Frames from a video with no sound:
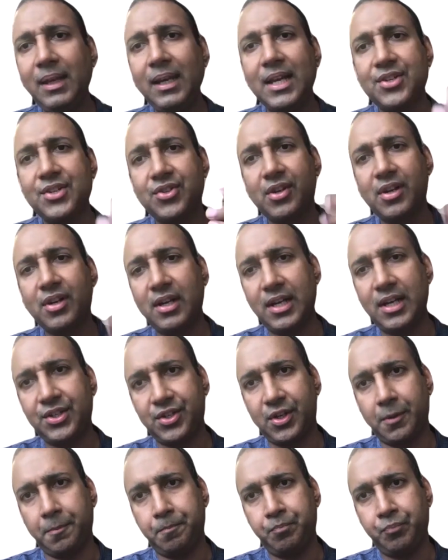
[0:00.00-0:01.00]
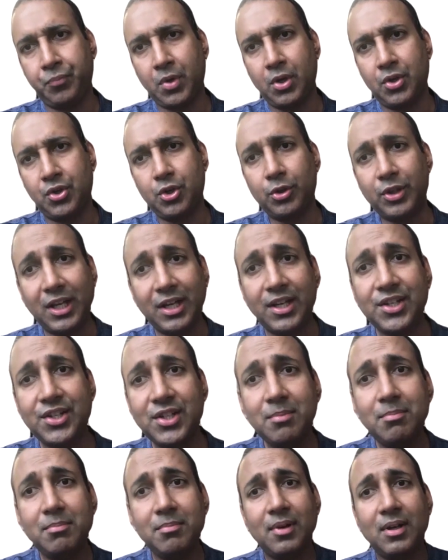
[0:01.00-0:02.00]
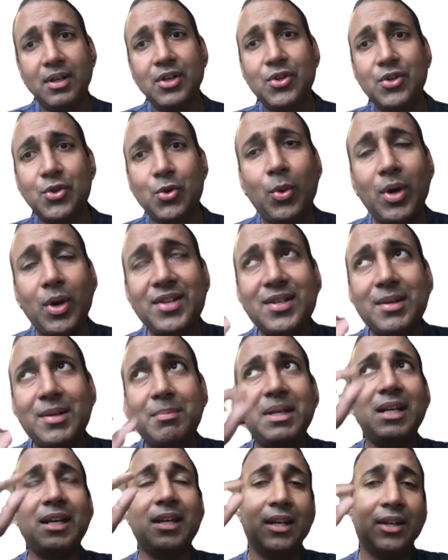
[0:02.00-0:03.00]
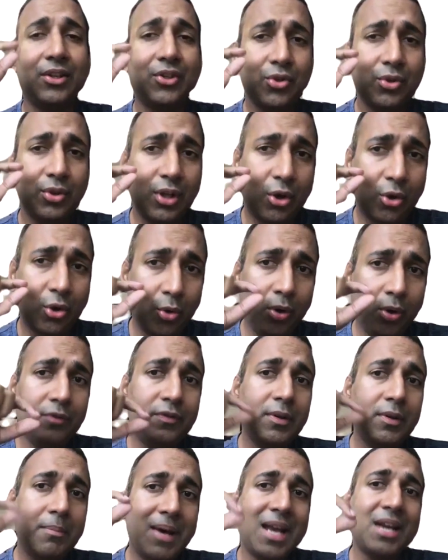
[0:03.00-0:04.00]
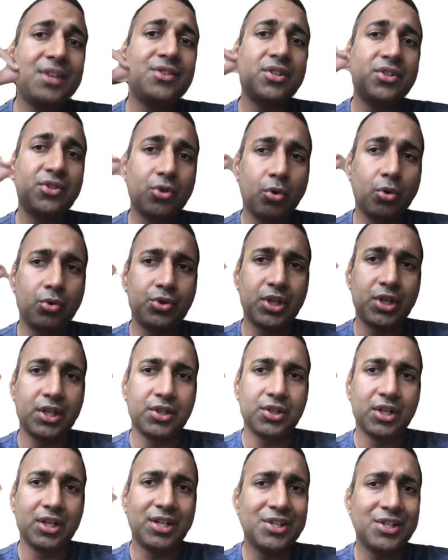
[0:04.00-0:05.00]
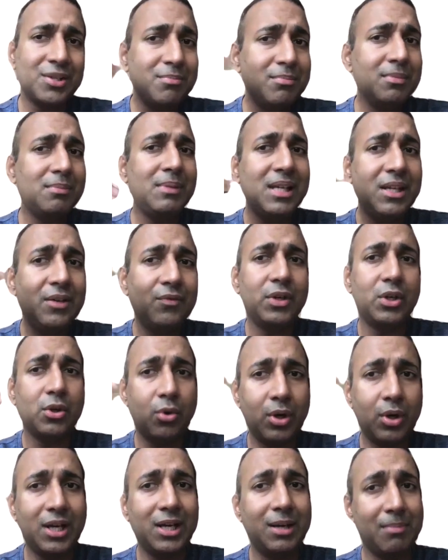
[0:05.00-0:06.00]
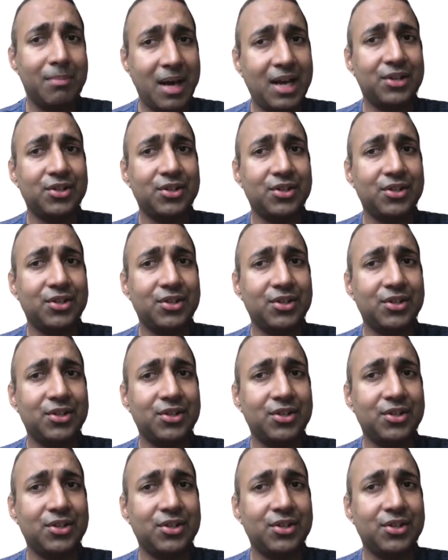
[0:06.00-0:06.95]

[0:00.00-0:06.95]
lesser and lesser. So what does that mean? So the role of the manager is going to change. It doesn't mean we don't need managers. We just need to